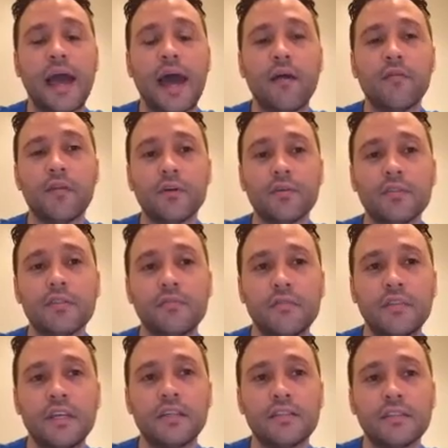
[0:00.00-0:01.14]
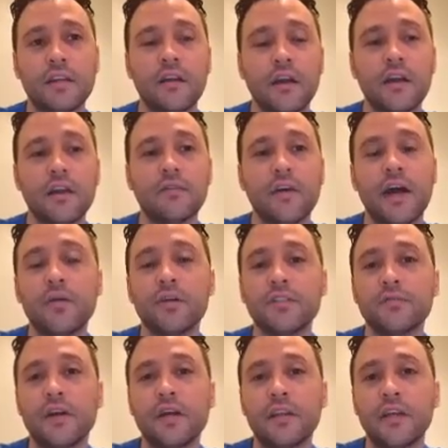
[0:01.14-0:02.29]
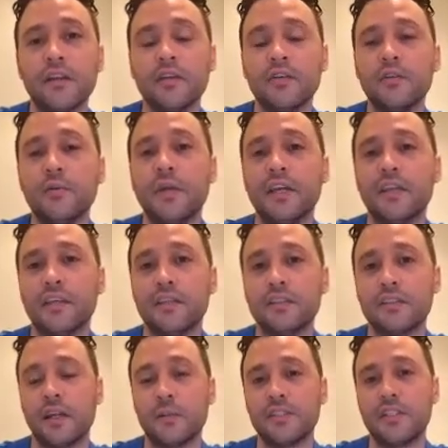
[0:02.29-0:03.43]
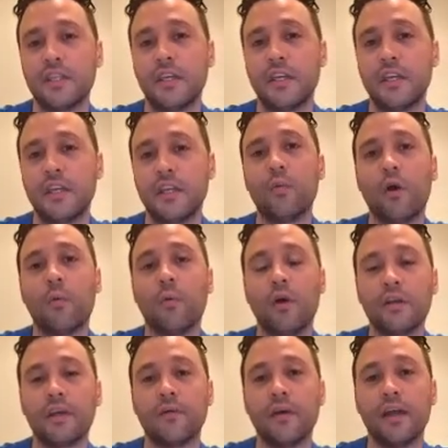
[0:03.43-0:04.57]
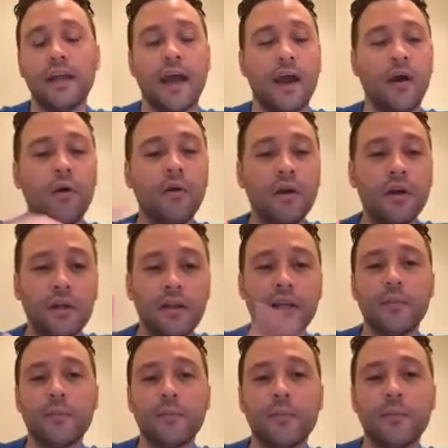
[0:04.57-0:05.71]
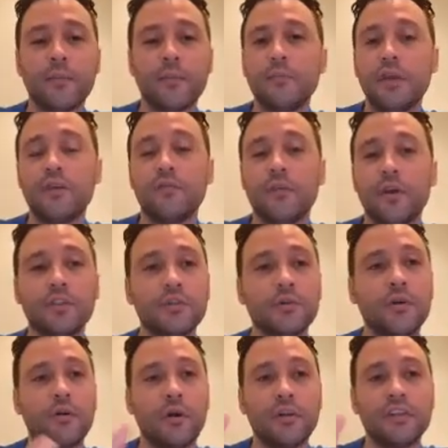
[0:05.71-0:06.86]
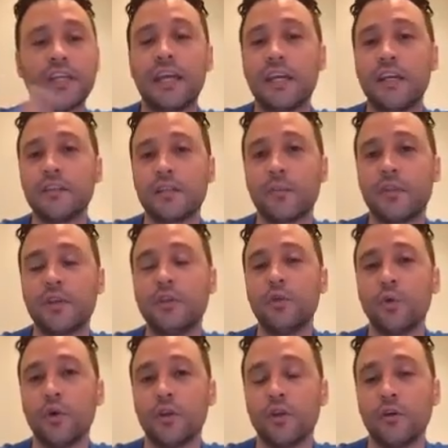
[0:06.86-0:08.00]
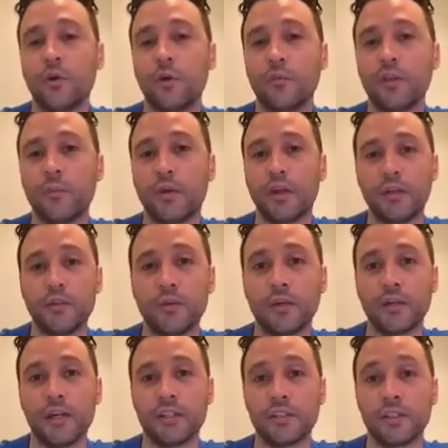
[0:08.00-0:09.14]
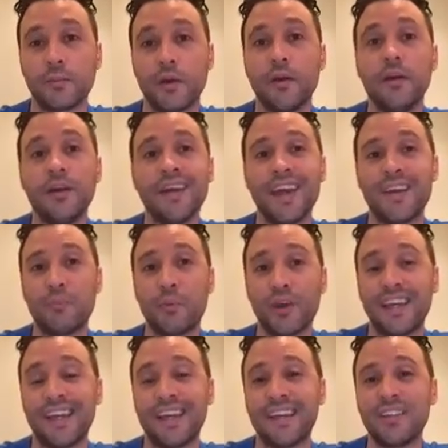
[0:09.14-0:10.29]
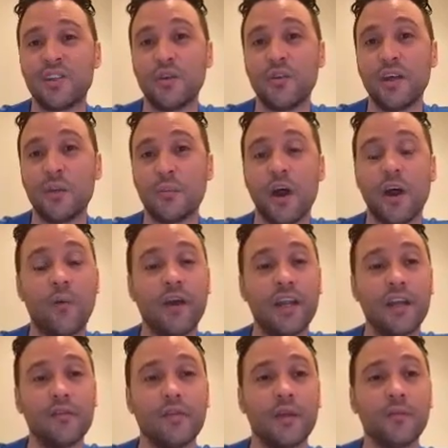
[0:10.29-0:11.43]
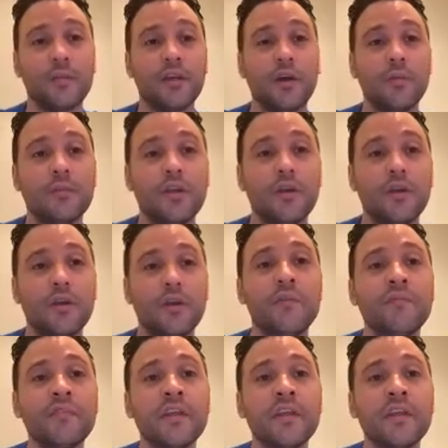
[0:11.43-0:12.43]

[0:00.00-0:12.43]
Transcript: have those things that are kind of virus friendly. And the 2 big things that I'm seeing that are working right now, like I mentioned, being virtual, or taking something you wouldn't normally bring to a customer and bringing it to them, not waiting for them to come to you.